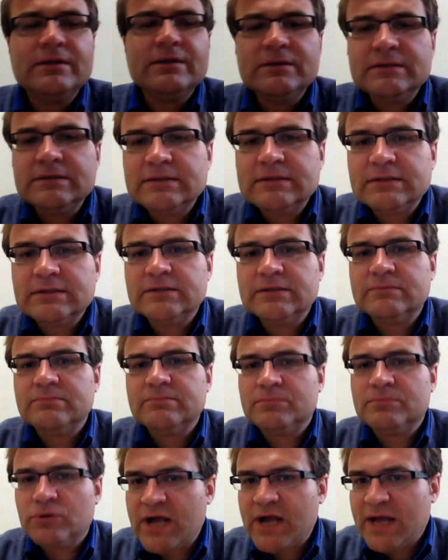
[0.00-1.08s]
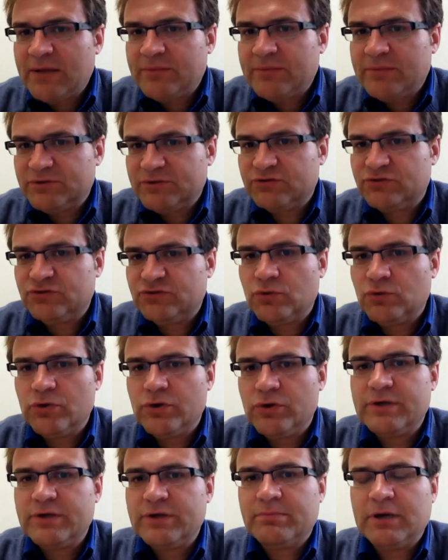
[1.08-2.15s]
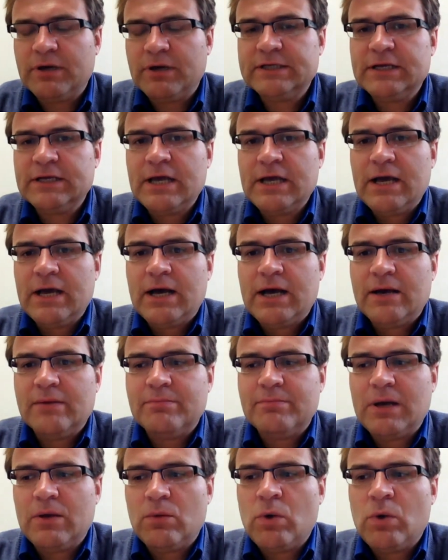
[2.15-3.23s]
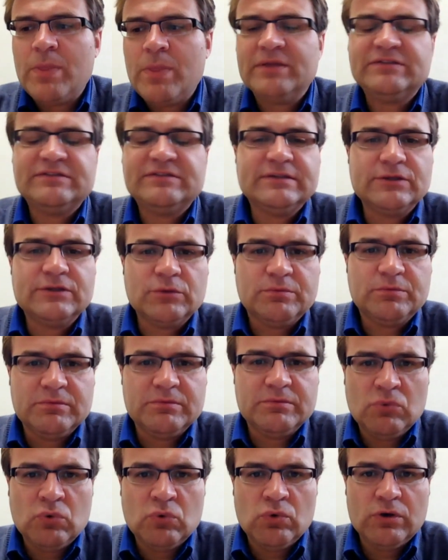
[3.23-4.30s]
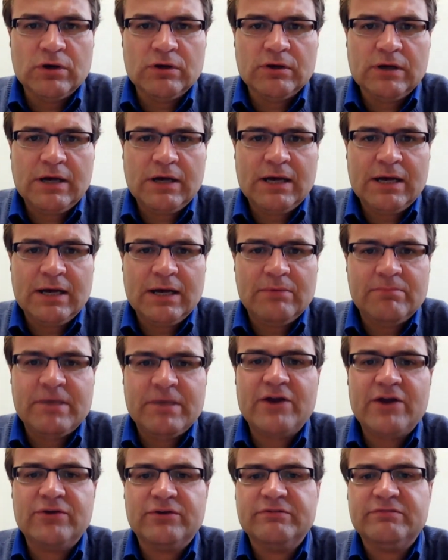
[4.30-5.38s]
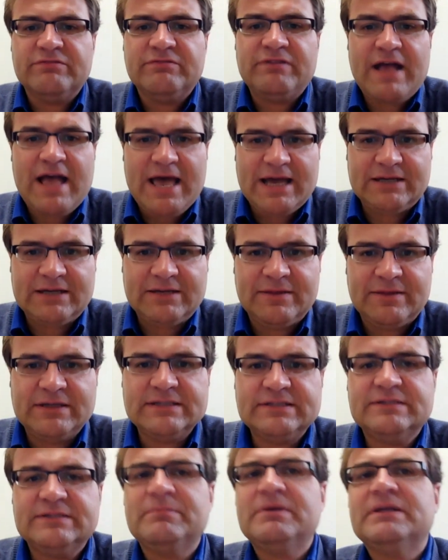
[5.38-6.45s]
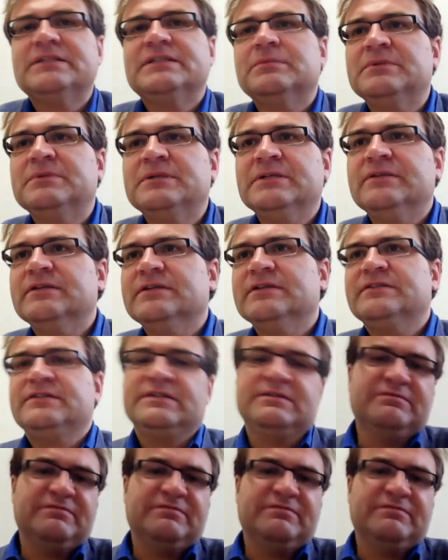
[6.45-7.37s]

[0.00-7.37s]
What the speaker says: tell perhaps a story, but one that's a little bit more matter of fact, that isn't meant to be